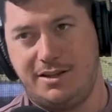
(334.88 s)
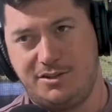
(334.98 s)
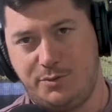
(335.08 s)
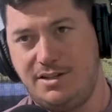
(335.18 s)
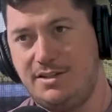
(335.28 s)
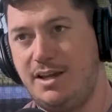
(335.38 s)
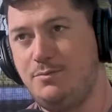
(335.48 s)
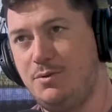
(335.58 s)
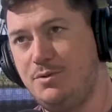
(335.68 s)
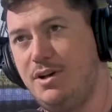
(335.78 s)
like in
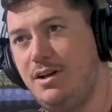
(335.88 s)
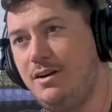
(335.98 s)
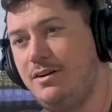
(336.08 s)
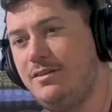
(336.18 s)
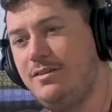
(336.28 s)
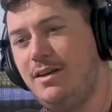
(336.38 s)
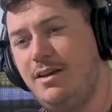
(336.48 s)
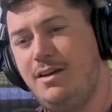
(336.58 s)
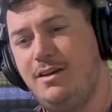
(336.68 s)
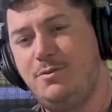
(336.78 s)
2010 we won the All Ireland.
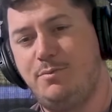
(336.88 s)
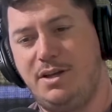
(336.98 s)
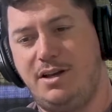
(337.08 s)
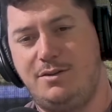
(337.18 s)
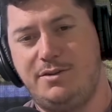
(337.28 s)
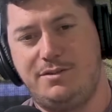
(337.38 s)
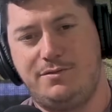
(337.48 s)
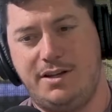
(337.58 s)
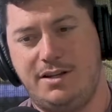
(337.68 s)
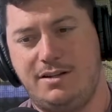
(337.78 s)
We beat Galway in the
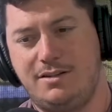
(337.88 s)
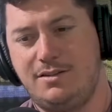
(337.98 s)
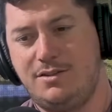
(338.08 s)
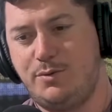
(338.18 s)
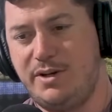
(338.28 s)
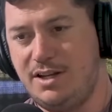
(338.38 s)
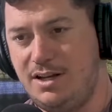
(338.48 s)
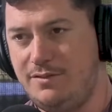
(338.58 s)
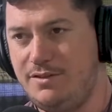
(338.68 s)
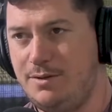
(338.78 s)
final.
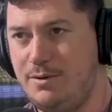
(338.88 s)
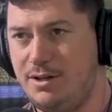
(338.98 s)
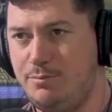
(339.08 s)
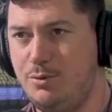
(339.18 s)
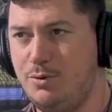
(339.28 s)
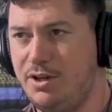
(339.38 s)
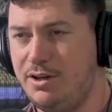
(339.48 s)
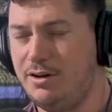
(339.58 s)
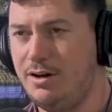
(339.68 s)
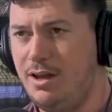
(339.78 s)
2011 then we had a poor
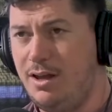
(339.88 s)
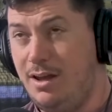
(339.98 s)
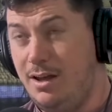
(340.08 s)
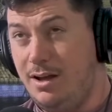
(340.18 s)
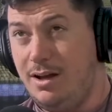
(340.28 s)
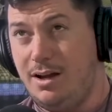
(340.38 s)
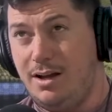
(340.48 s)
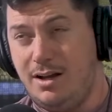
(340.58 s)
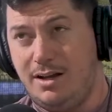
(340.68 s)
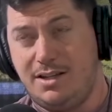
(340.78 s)
year.
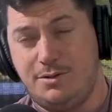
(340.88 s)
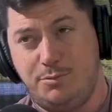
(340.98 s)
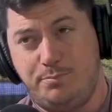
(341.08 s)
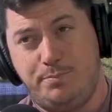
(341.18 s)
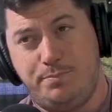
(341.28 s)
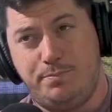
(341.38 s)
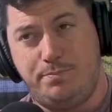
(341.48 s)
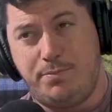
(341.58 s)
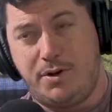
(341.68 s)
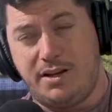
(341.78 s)
I think
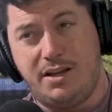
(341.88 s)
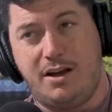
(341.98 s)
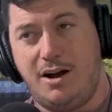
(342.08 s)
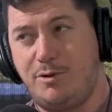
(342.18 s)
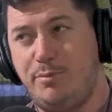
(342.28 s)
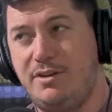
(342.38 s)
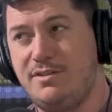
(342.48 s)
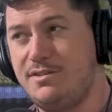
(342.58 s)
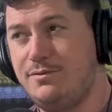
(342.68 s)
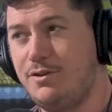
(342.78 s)
Cork beat
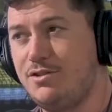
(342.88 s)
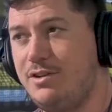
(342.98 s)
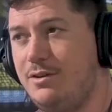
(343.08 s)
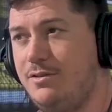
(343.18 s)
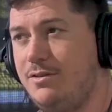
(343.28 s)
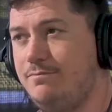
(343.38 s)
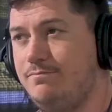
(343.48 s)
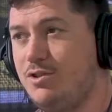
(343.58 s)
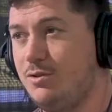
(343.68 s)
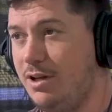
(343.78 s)
us in the first round.
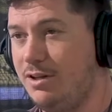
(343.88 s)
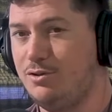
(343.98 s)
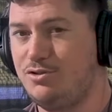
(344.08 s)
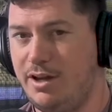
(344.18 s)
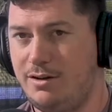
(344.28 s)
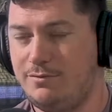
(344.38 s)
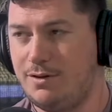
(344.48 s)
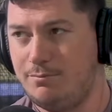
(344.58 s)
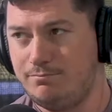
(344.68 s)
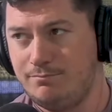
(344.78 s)
So like you're training
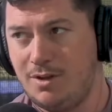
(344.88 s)
from